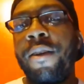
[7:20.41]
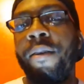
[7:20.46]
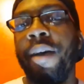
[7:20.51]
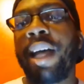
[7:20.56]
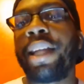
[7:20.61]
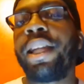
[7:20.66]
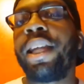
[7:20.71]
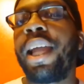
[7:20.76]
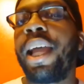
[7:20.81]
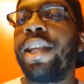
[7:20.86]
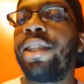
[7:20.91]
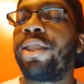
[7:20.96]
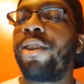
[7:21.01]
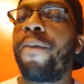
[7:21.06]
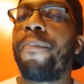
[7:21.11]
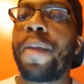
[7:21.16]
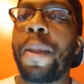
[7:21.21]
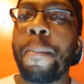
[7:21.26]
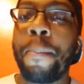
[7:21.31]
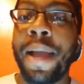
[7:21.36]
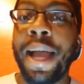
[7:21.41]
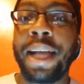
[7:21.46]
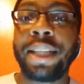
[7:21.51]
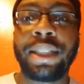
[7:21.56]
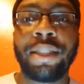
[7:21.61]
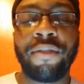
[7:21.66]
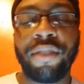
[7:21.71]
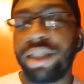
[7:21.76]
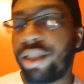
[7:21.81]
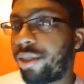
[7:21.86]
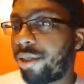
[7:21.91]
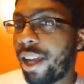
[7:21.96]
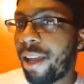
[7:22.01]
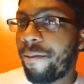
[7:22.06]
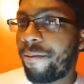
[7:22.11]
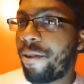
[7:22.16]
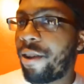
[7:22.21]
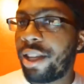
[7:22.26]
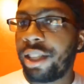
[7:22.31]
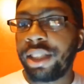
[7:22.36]
I think Enzo being passive is great
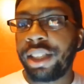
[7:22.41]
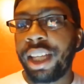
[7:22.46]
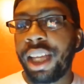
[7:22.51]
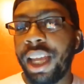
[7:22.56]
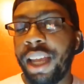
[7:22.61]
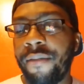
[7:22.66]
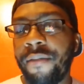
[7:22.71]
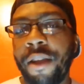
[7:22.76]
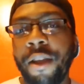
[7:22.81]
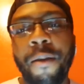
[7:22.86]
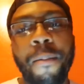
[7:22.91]
for his game.